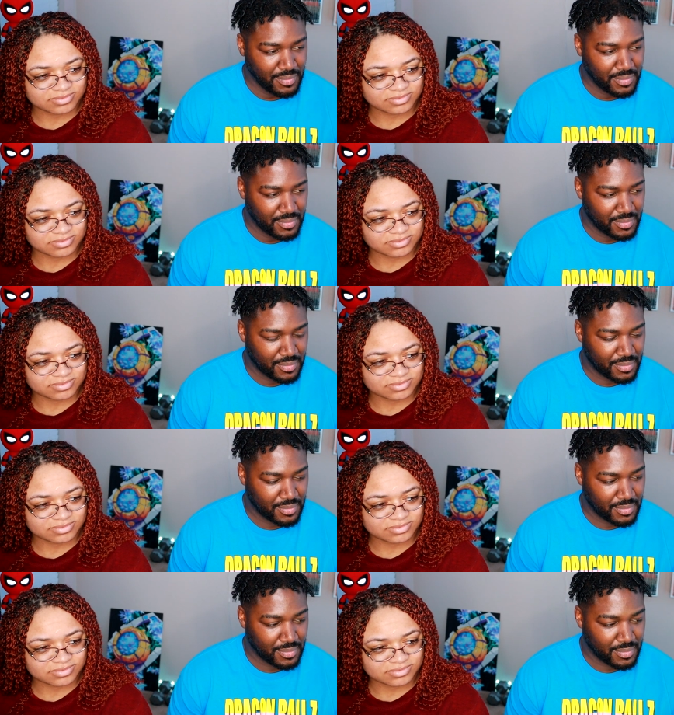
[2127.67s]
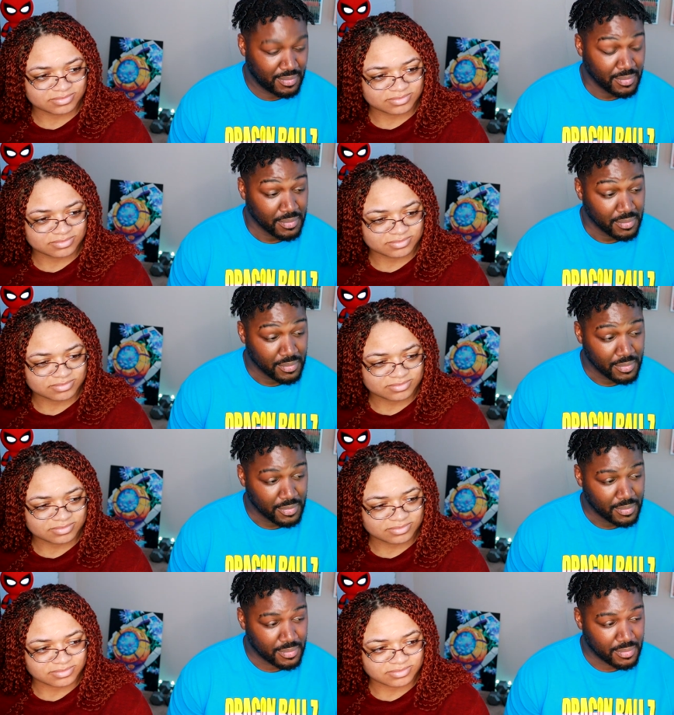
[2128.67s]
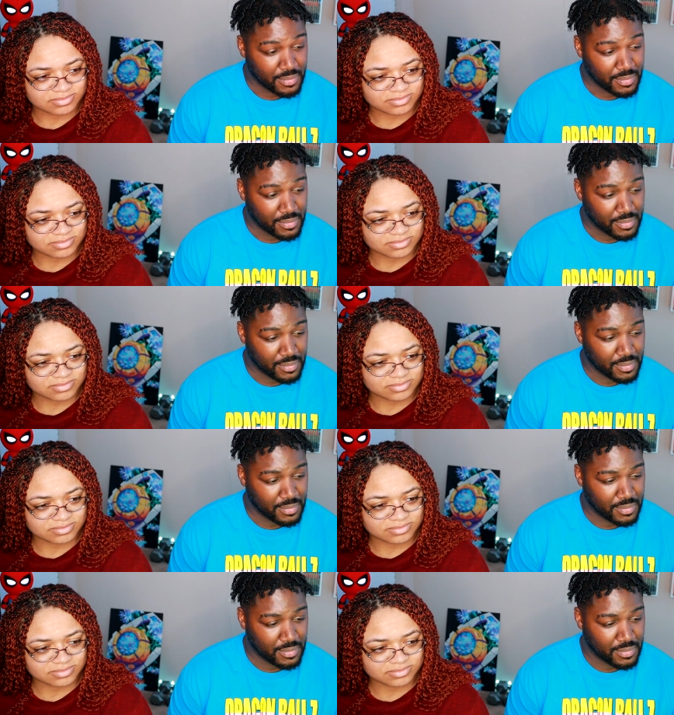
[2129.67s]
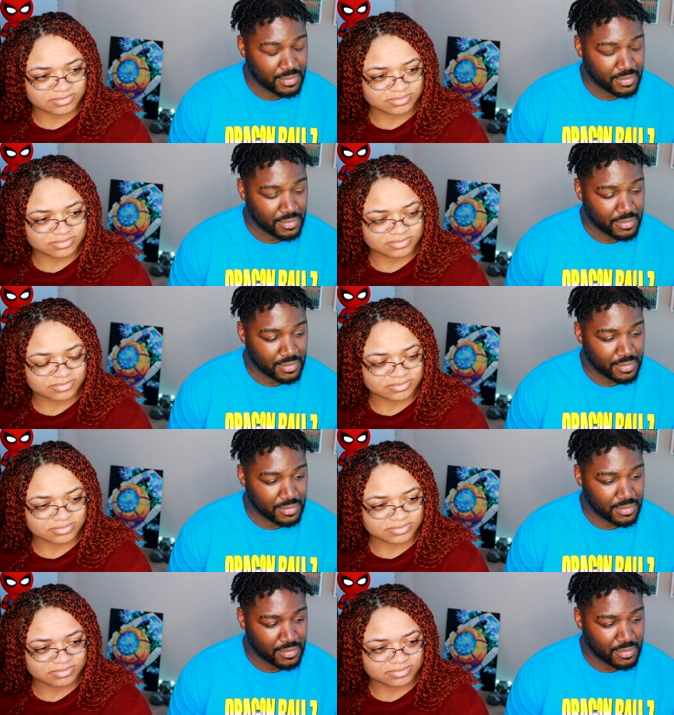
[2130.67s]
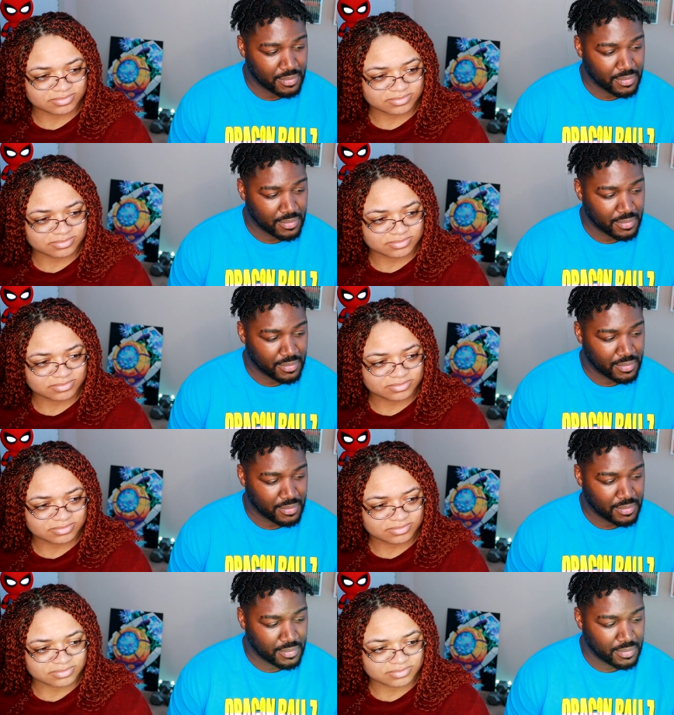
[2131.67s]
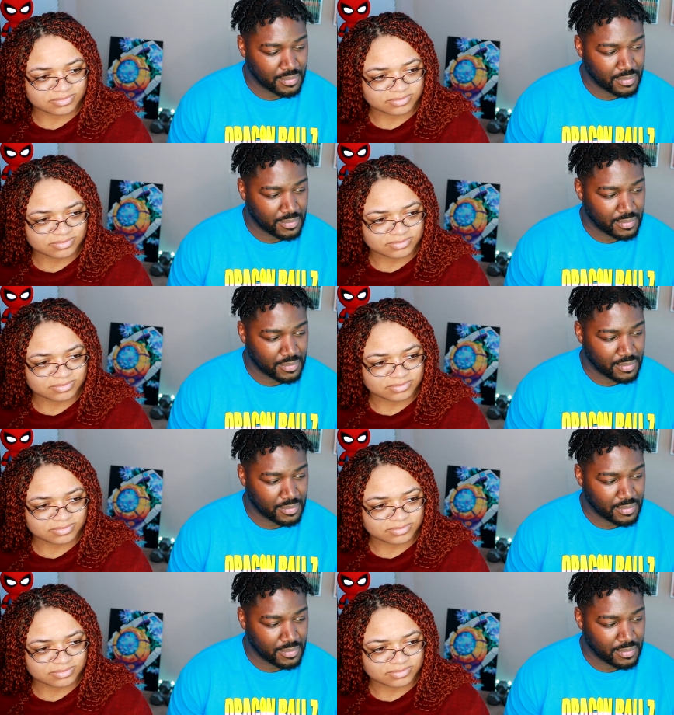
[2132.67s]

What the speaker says: Nothing is said.